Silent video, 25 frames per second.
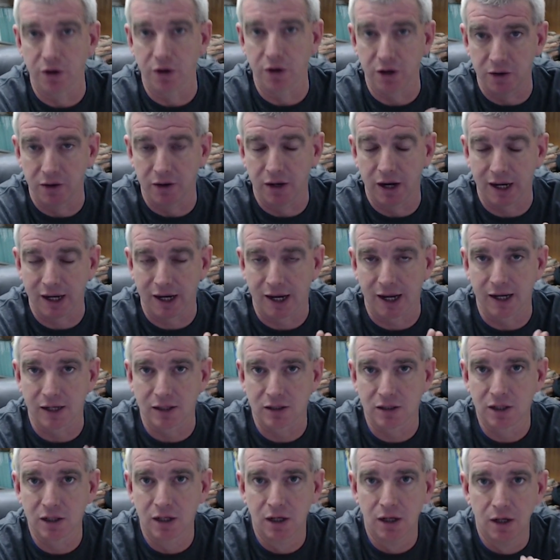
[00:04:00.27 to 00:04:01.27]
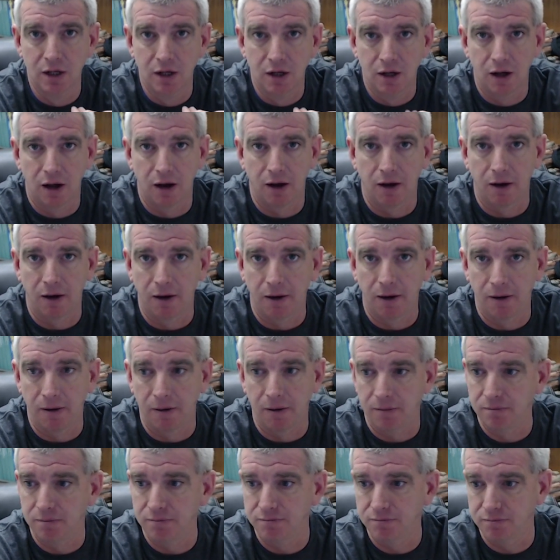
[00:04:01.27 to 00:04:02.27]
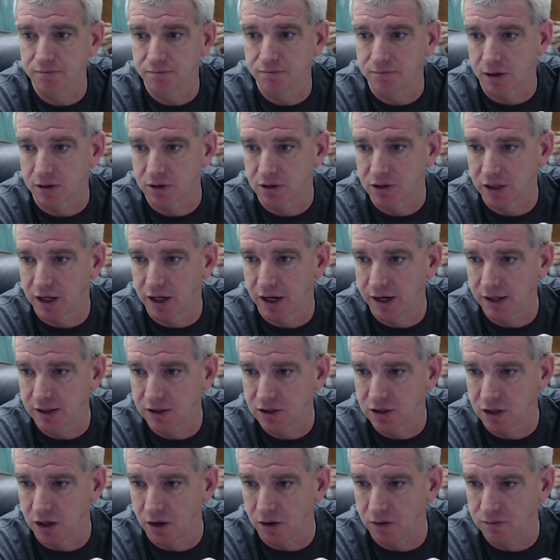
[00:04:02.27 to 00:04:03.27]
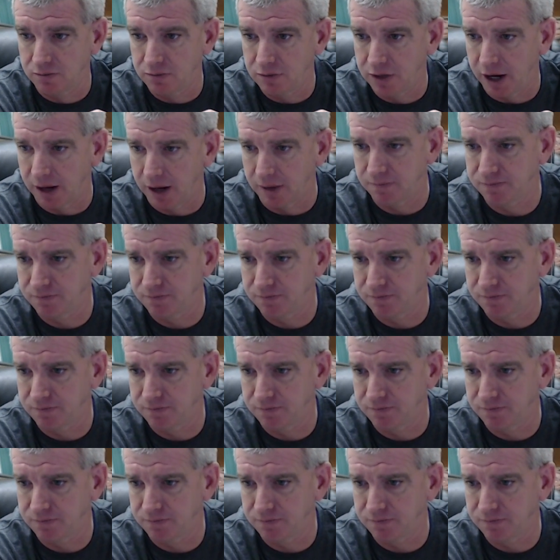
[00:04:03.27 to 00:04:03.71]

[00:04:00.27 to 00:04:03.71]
do it, I guess, per se. So yeah.